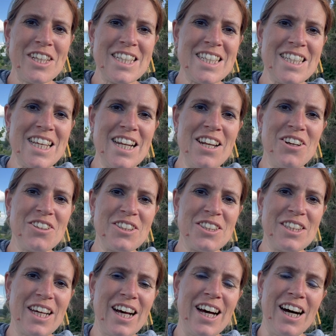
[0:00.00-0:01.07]
there's still lots
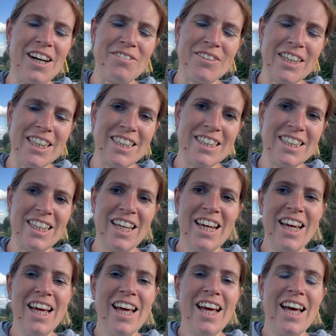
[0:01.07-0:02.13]
to harvest
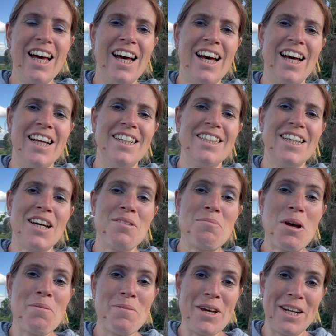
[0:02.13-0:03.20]
and um,
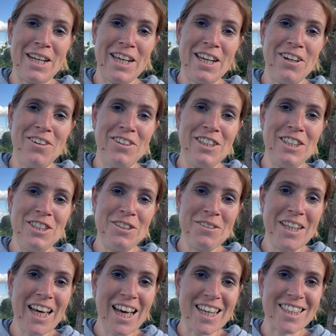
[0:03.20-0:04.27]
I better get on and do
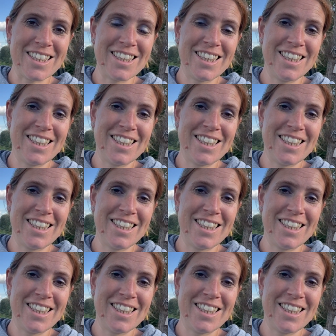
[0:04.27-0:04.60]
that.